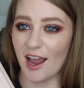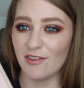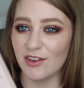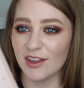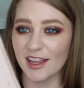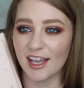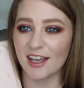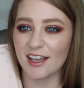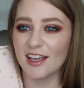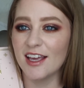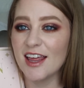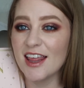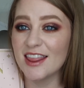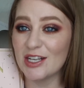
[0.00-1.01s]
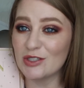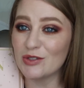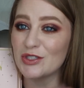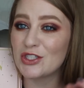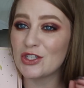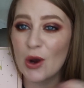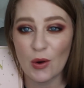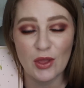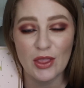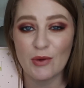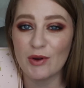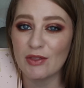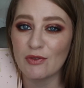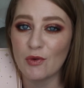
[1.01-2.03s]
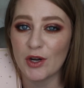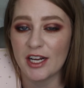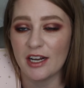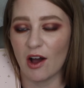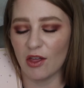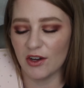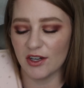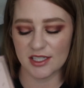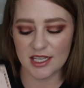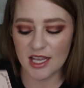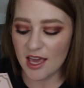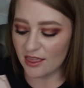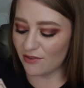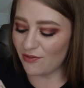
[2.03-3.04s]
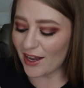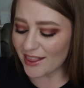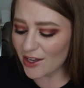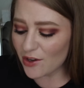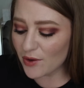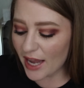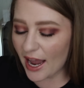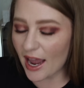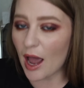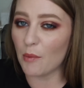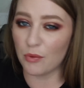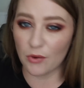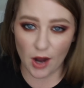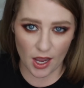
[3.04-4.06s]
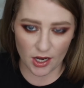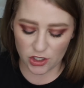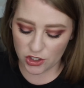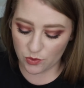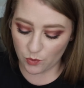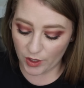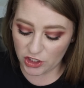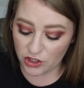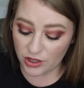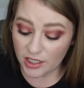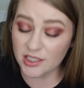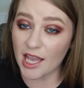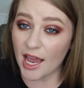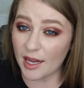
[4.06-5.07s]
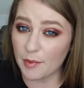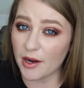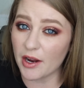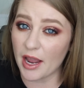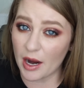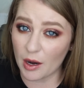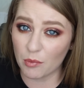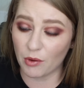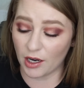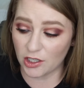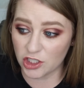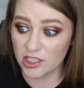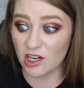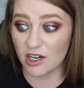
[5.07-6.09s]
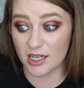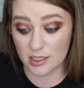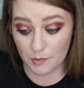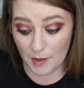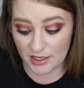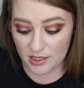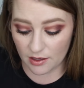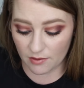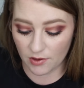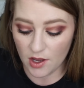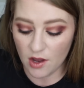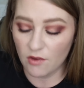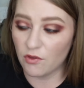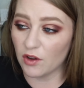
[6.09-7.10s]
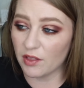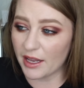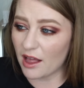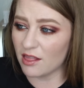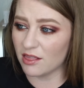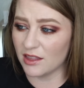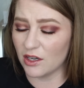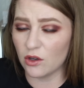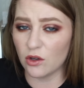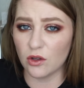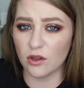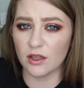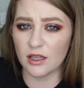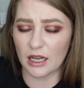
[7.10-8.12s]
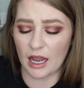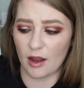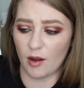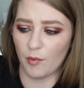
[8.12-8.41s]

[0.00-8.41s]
I feel like this was totally worth $40. The fact that you get a brush, which their teddy bear hair brushes are expensive. For like a little